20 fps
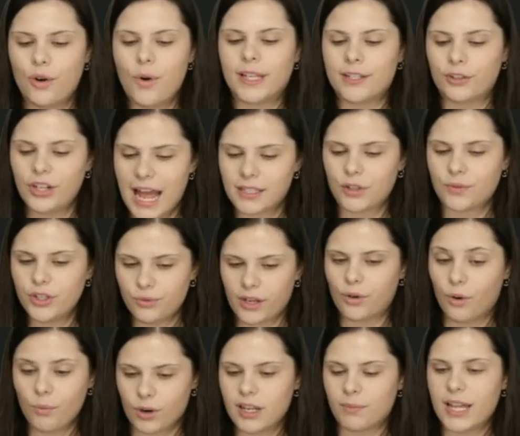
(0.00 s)
Yeah, the
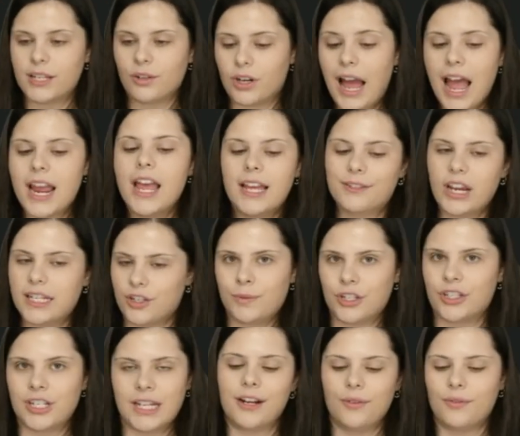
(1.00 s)
underlying principles are
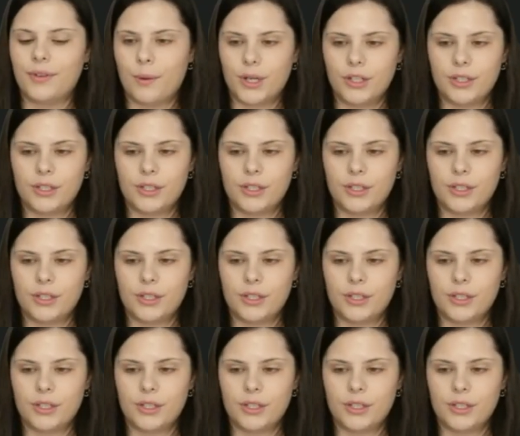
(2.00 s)
still there.